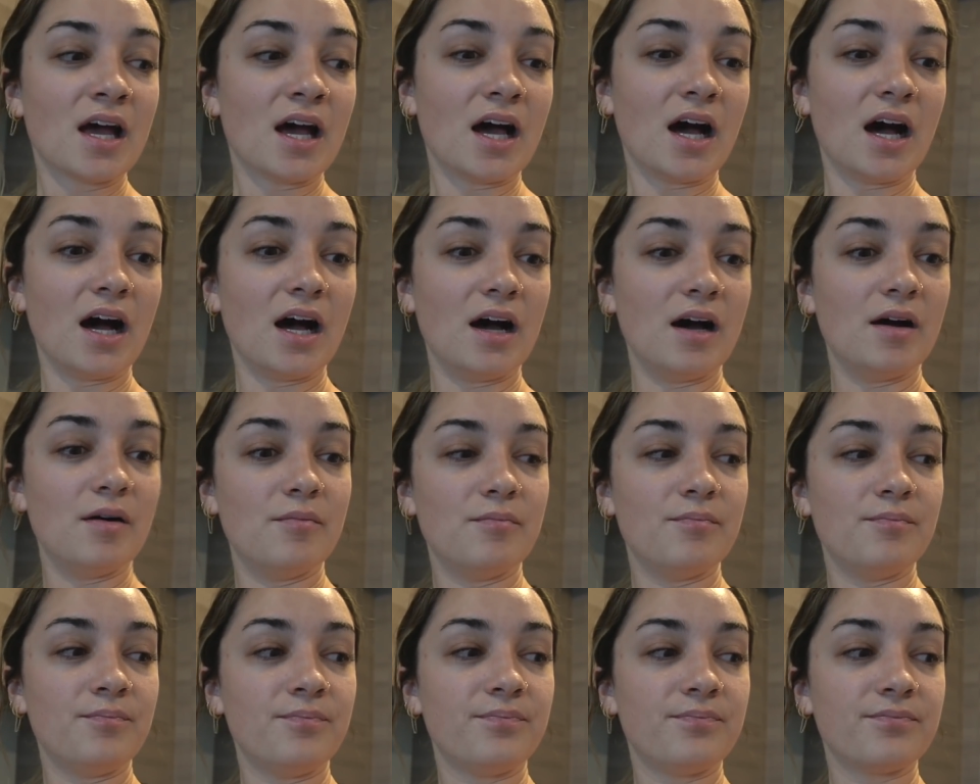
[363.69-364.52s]

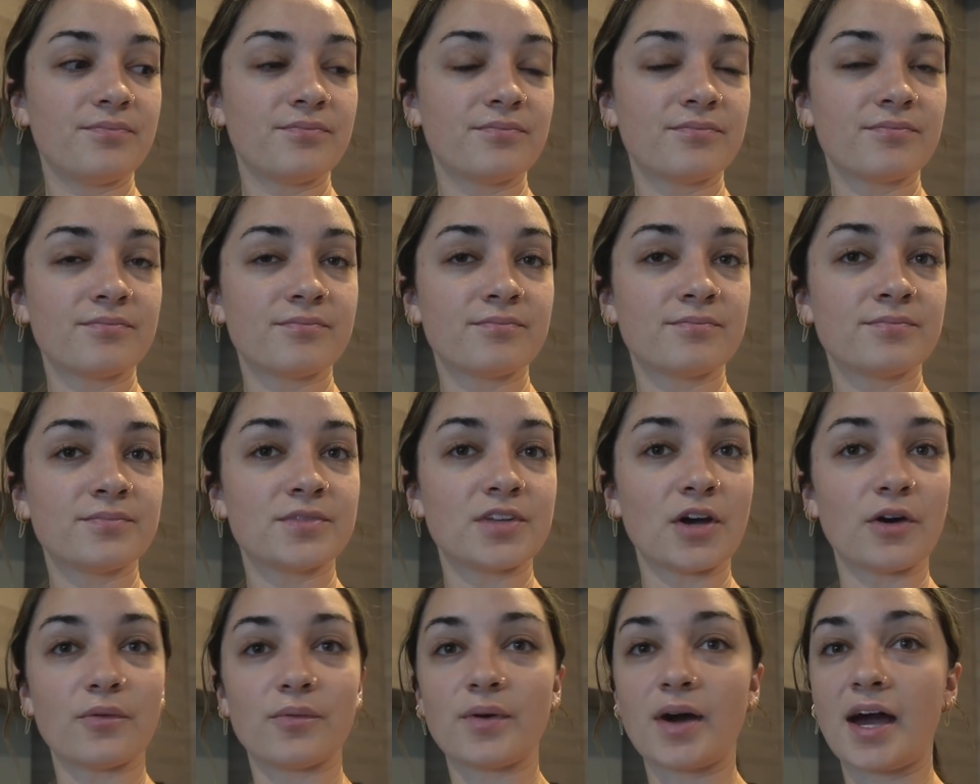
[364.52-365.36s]
Um,
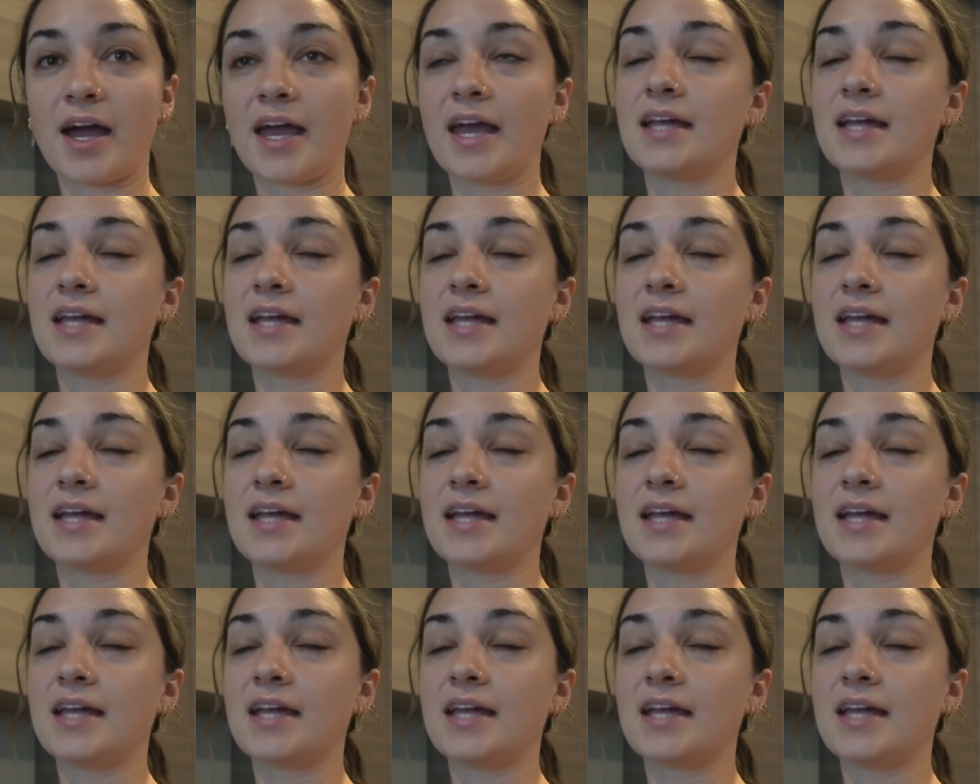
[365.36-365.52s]
so I